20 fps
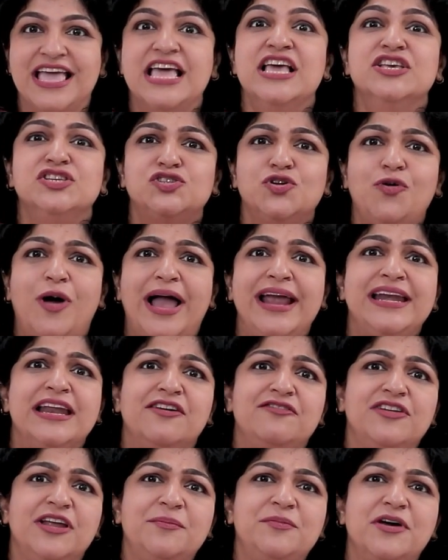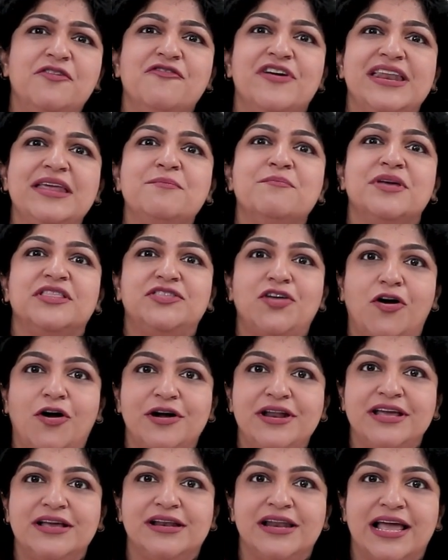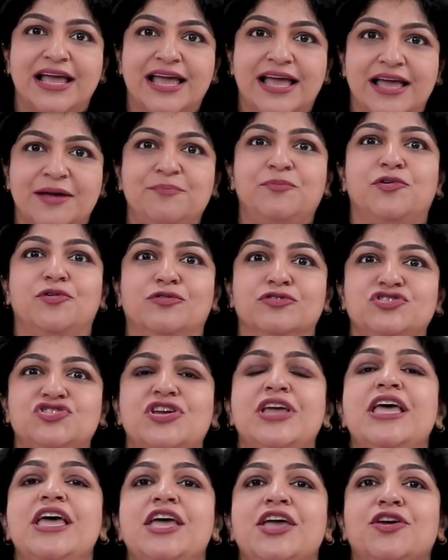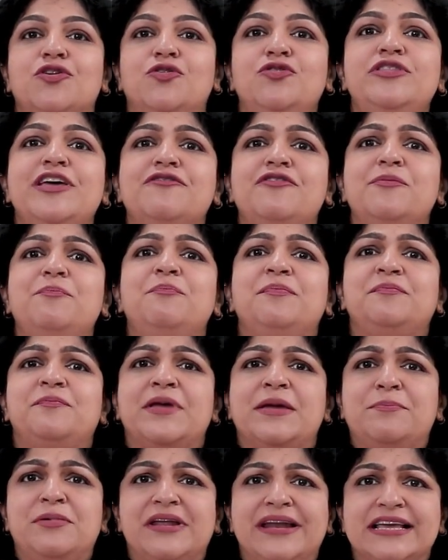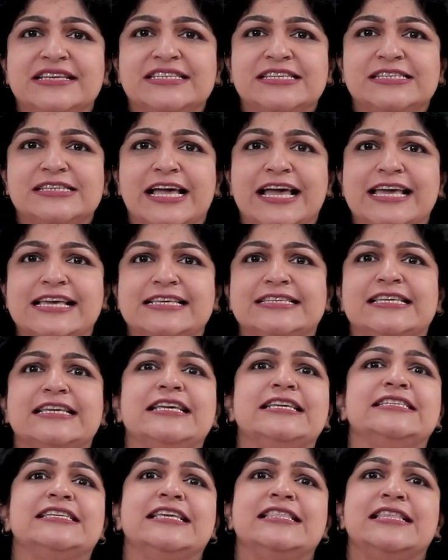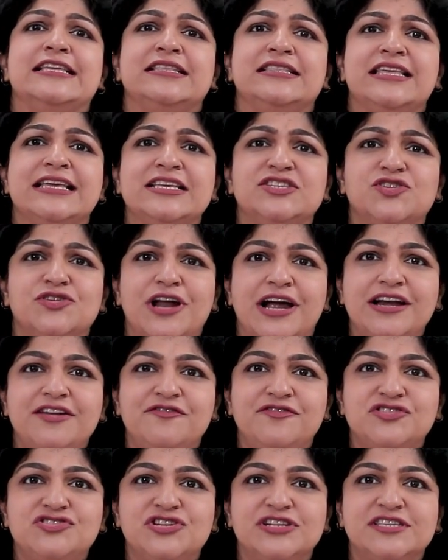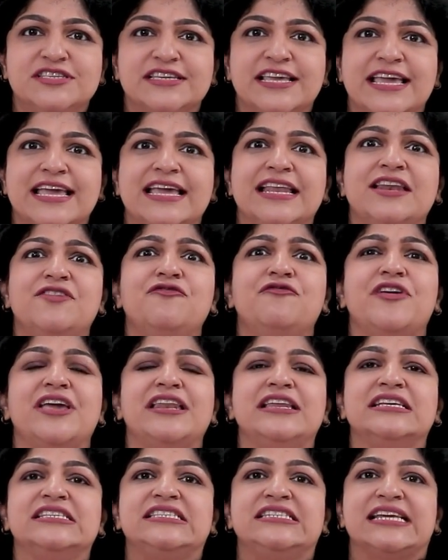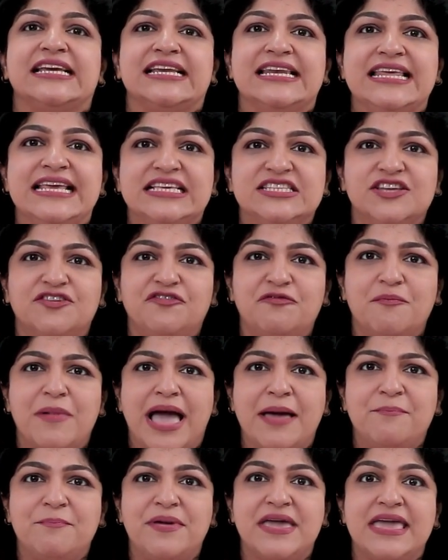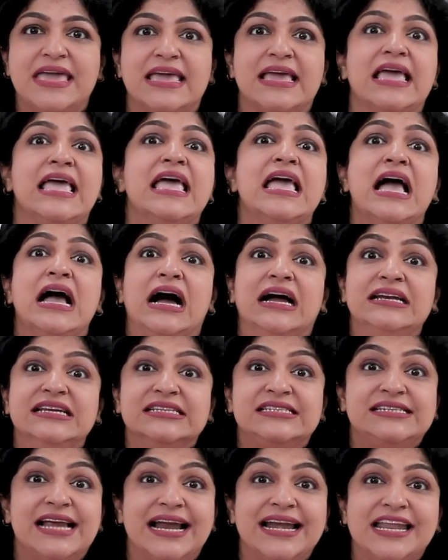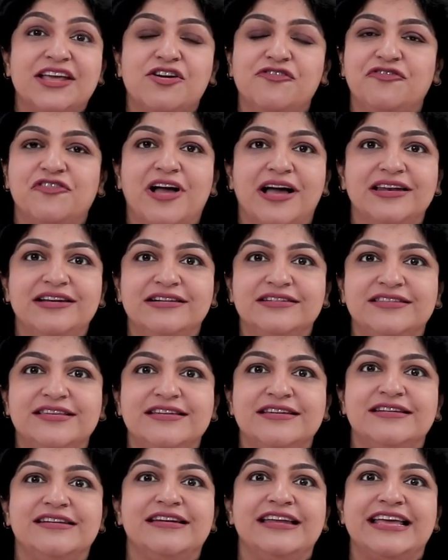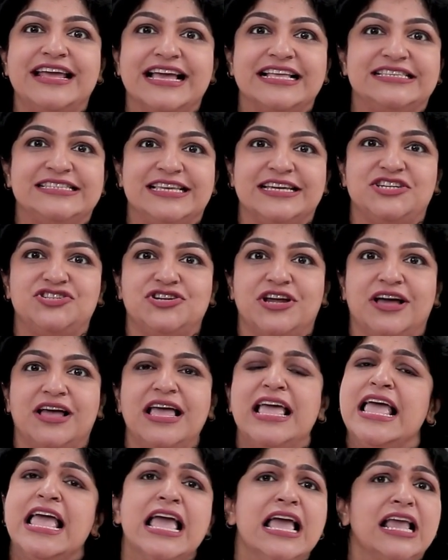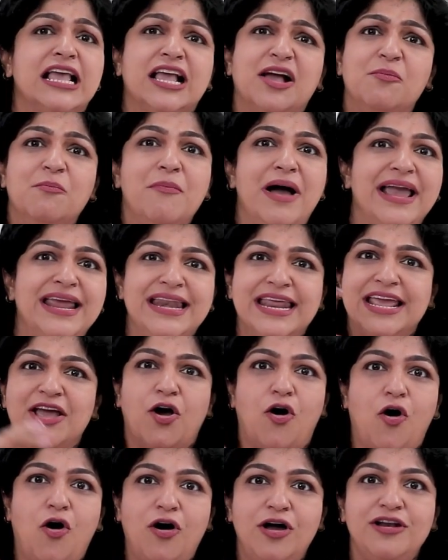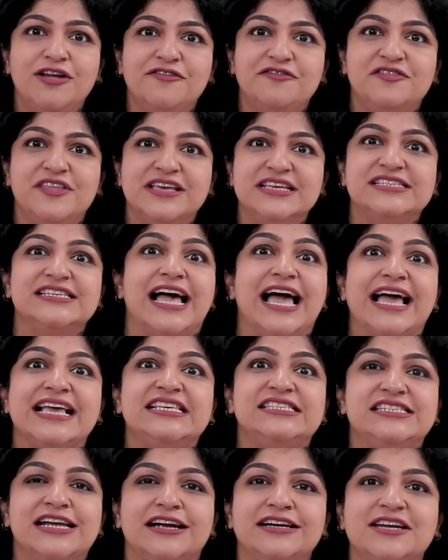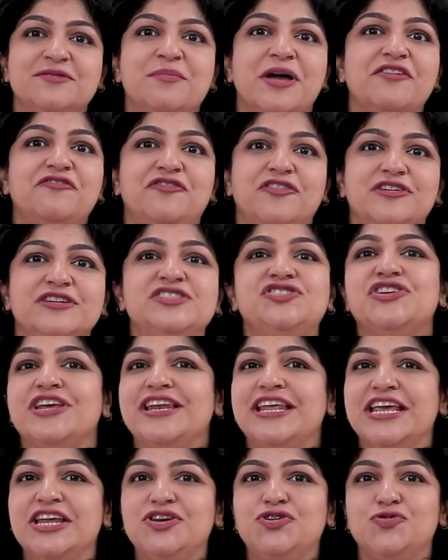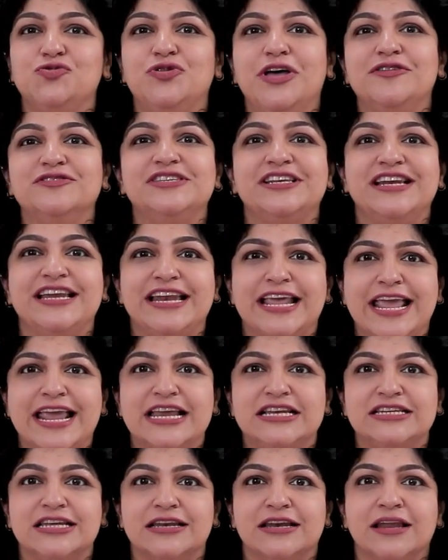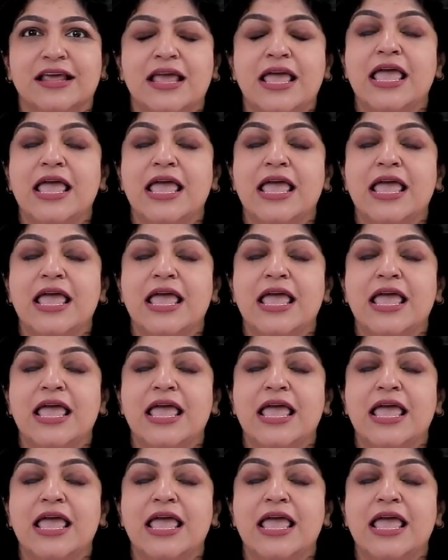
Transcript: So I developed a very methodical approach. There were paper exercises and then things on artificial skin, various techniques of mapping, understanding of color theory, etc. Combining all of this, I started my first training in 2018.